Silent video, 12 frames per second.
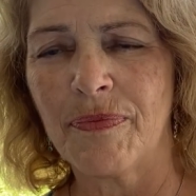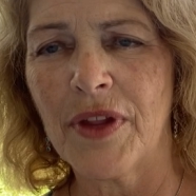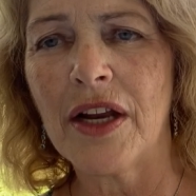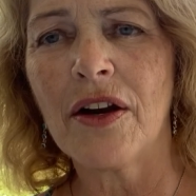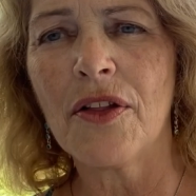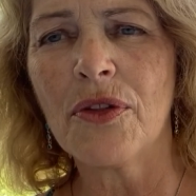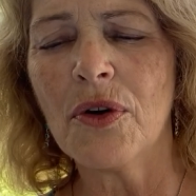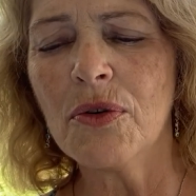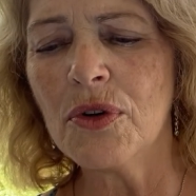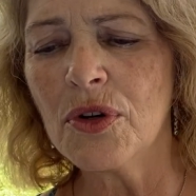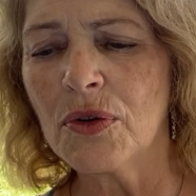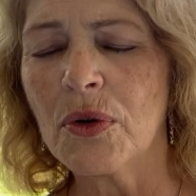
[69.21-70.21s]
And although
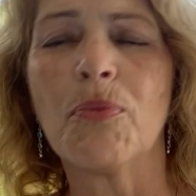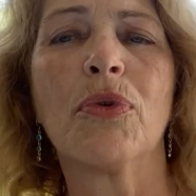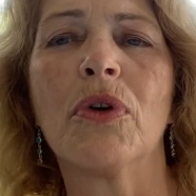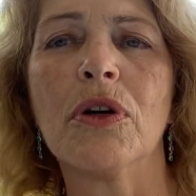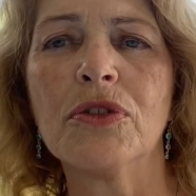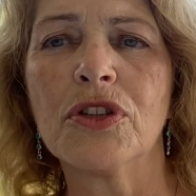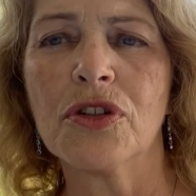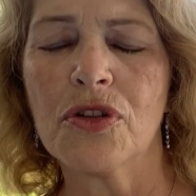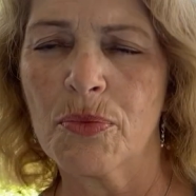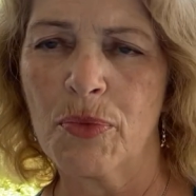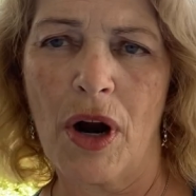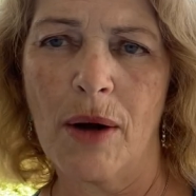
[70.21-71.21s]
your approach to the
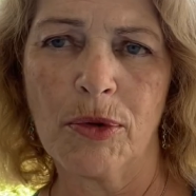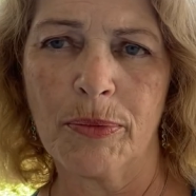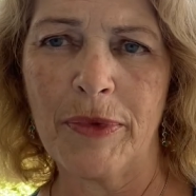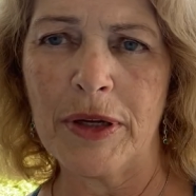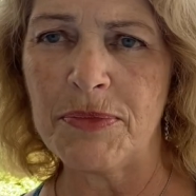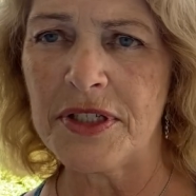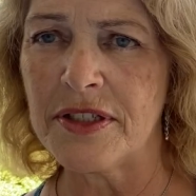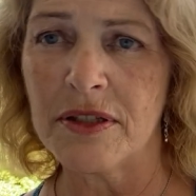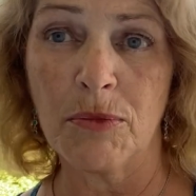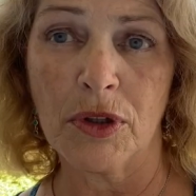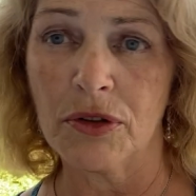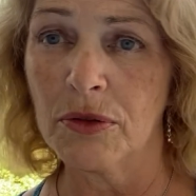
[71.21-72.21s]
problem may be
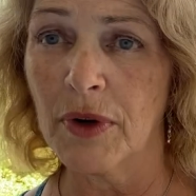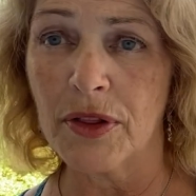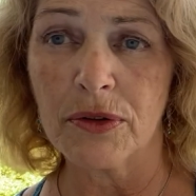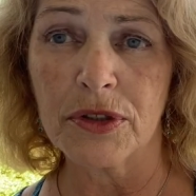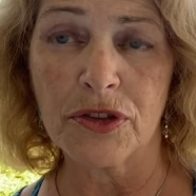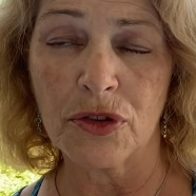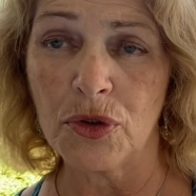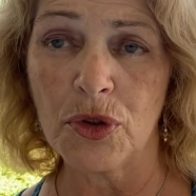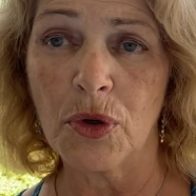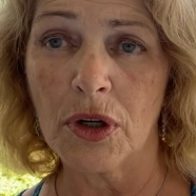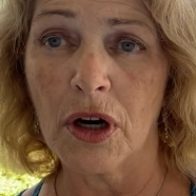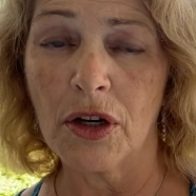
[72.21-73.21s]
similar, whether it's a new
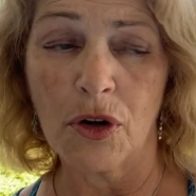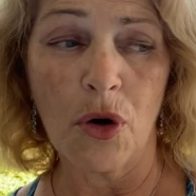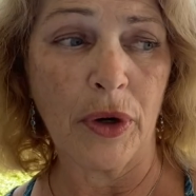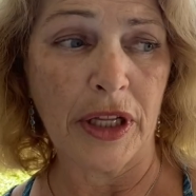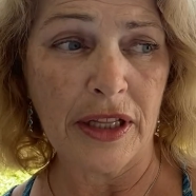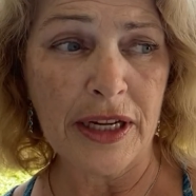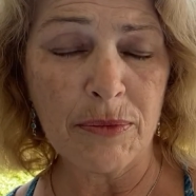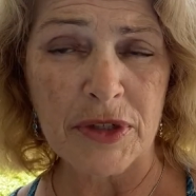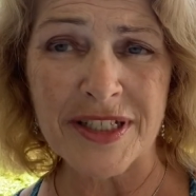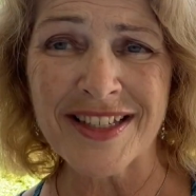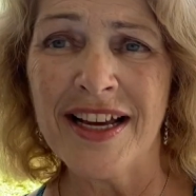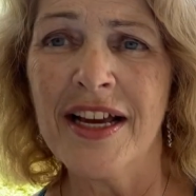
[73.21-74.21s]
or ongoing
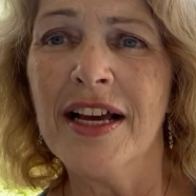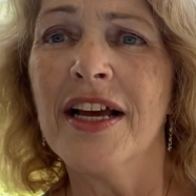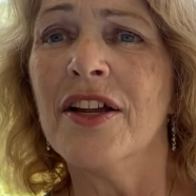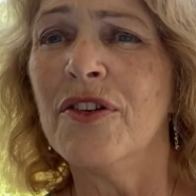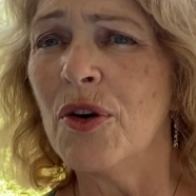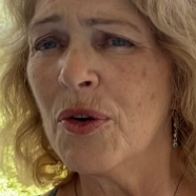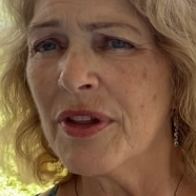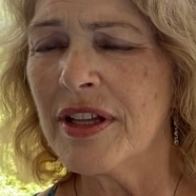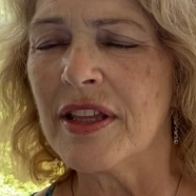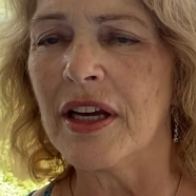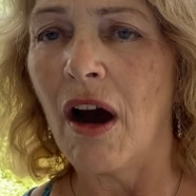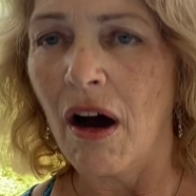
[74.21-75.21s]
lameness, know that
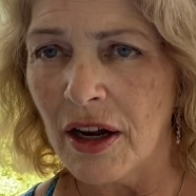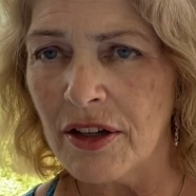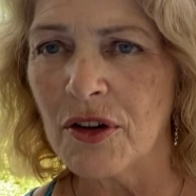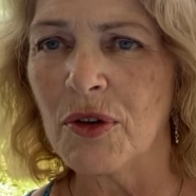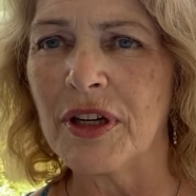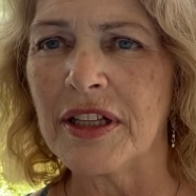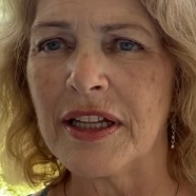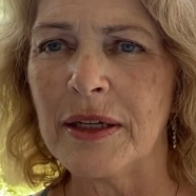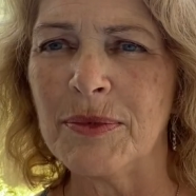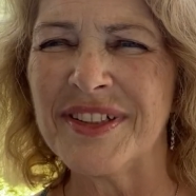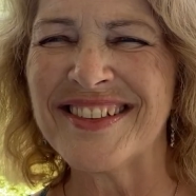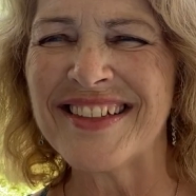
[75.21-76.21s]
the ongoing
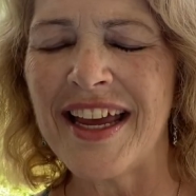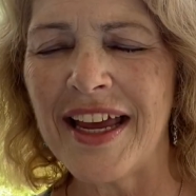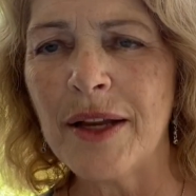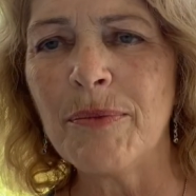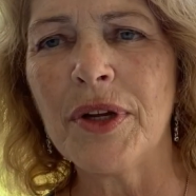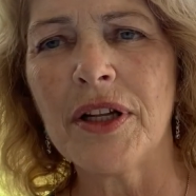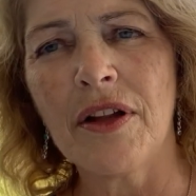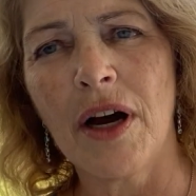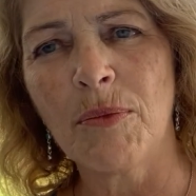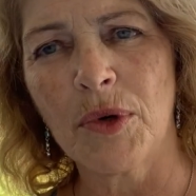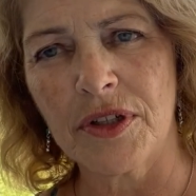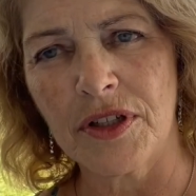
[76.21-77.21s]
lameness can be a
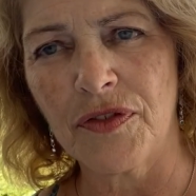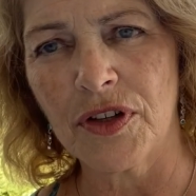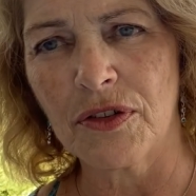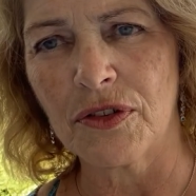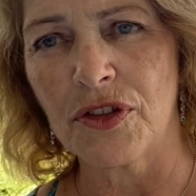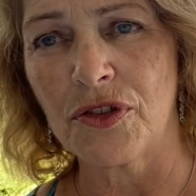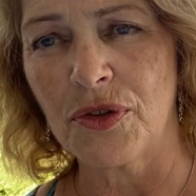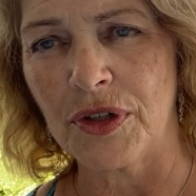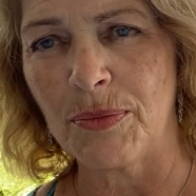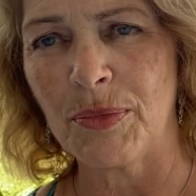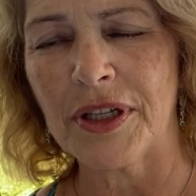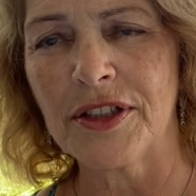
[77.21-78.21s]
lot more difficult to
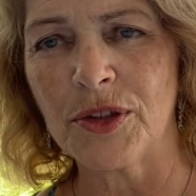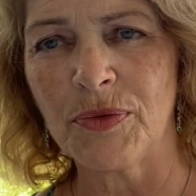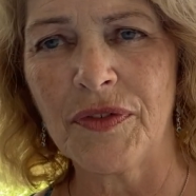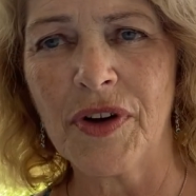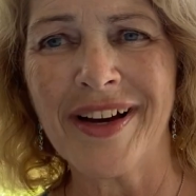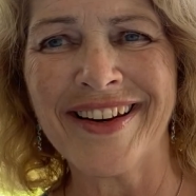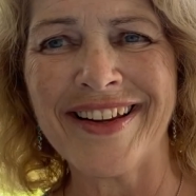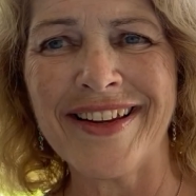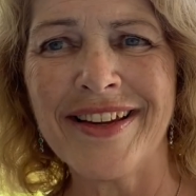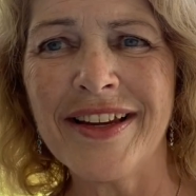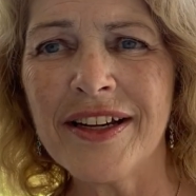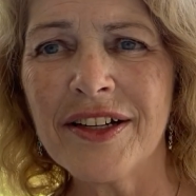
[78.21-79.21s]
treat because we've got a
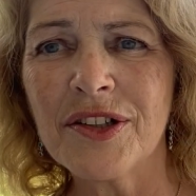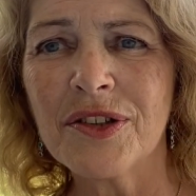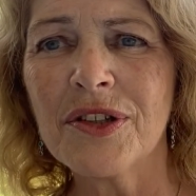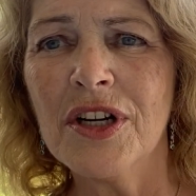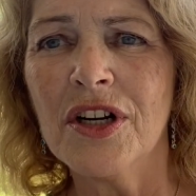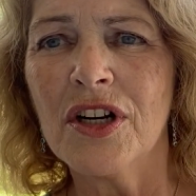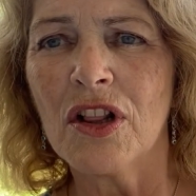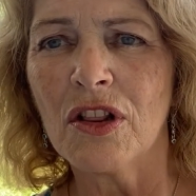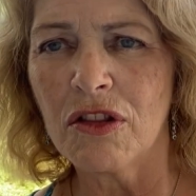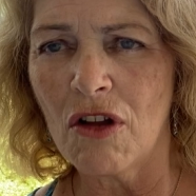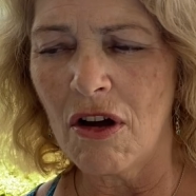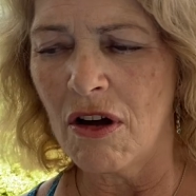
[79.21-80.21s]

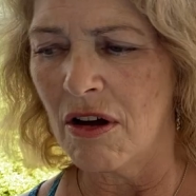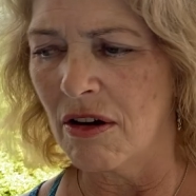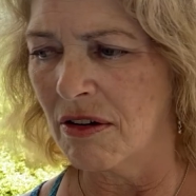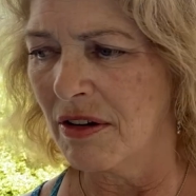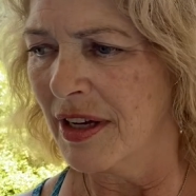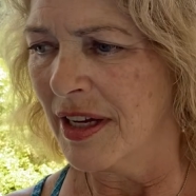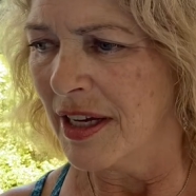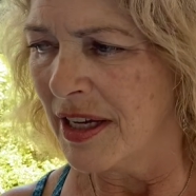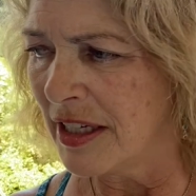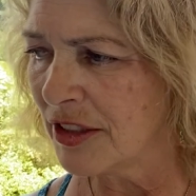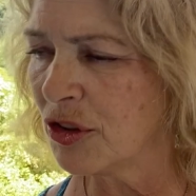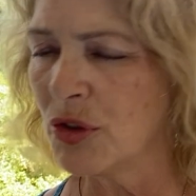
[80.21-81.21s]
year-long
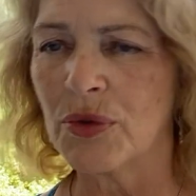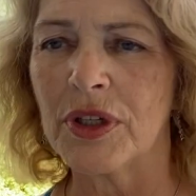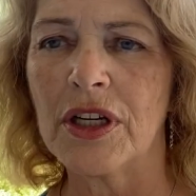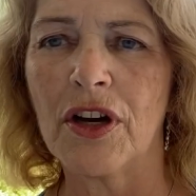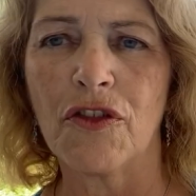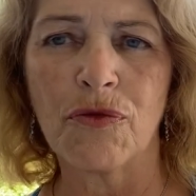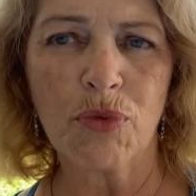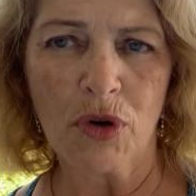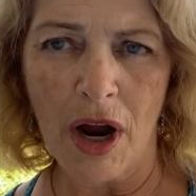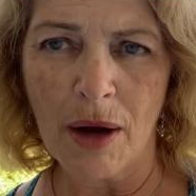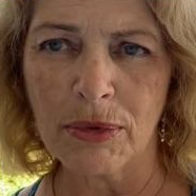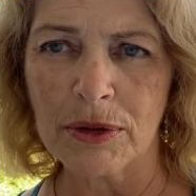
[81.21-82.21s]
history of
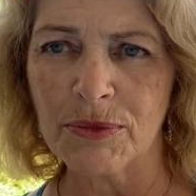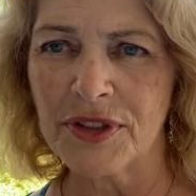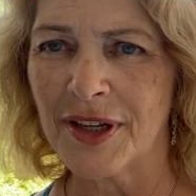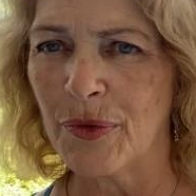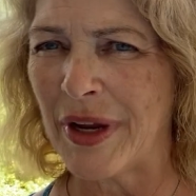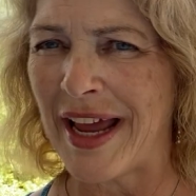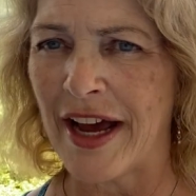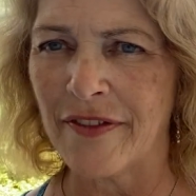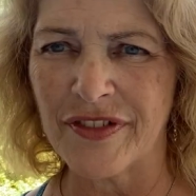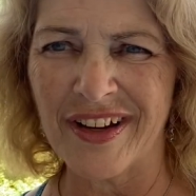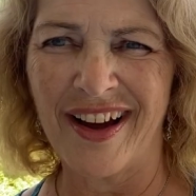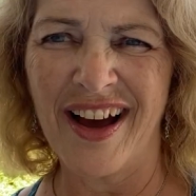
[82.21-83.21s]
problems that we have
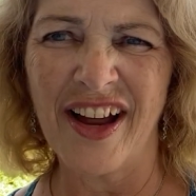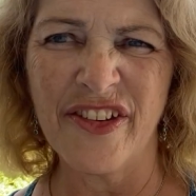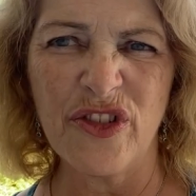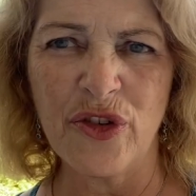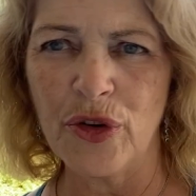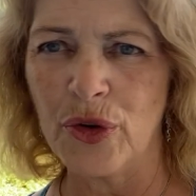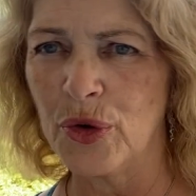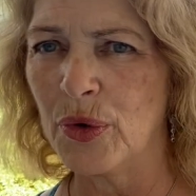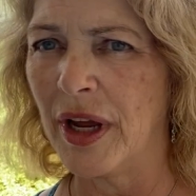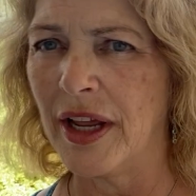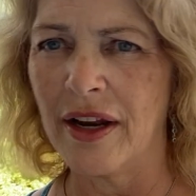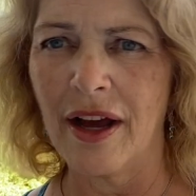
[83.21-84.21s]
to undo
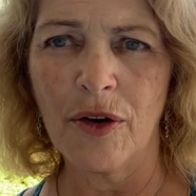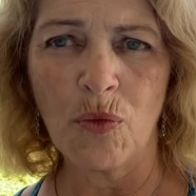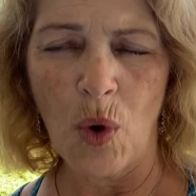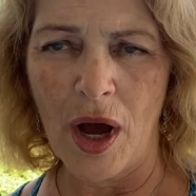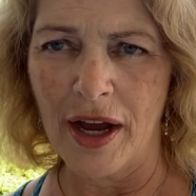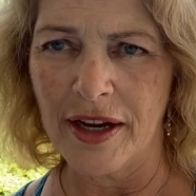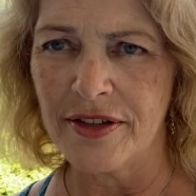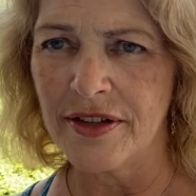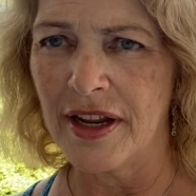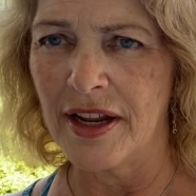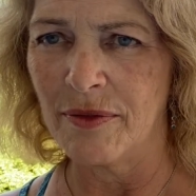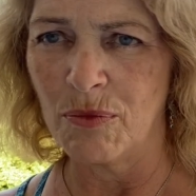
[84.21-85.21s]
and unwind,
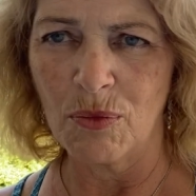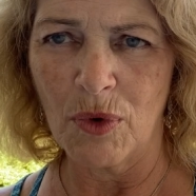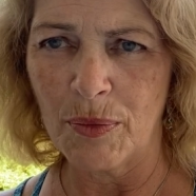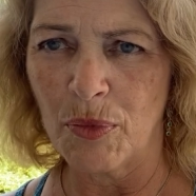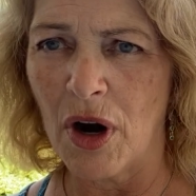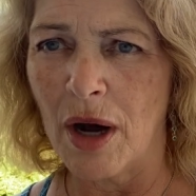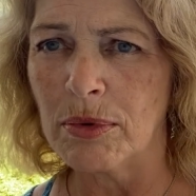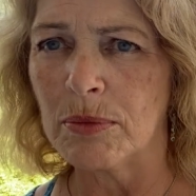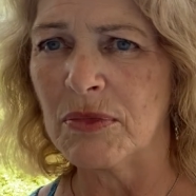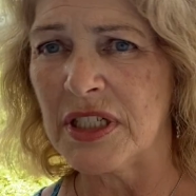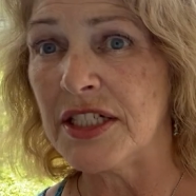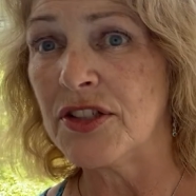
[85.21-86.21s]
and one
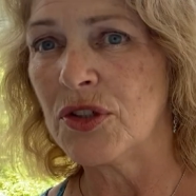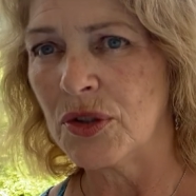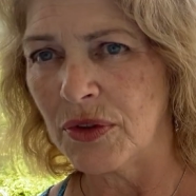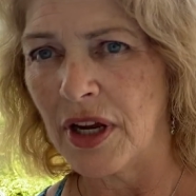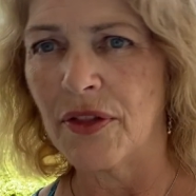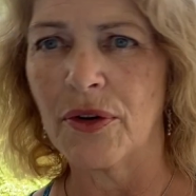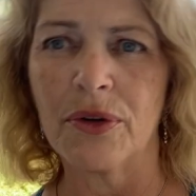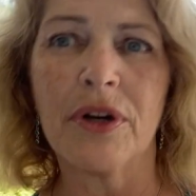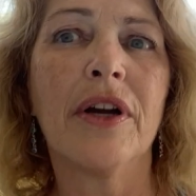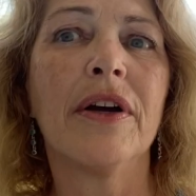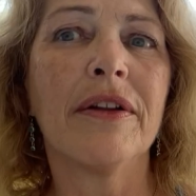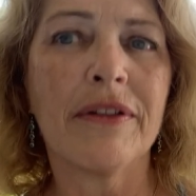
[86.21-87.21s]
problem leads to another
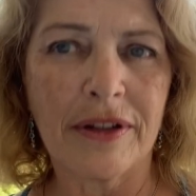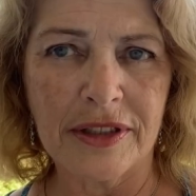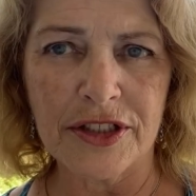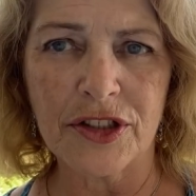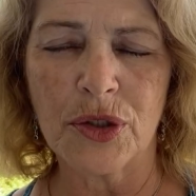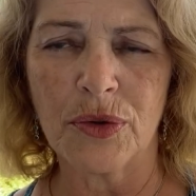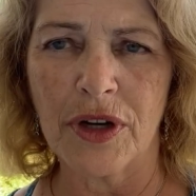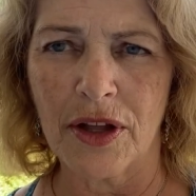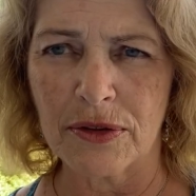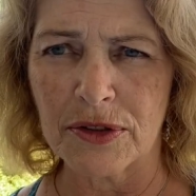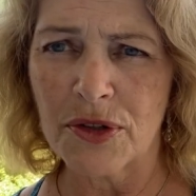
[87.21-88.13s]
that leads to another.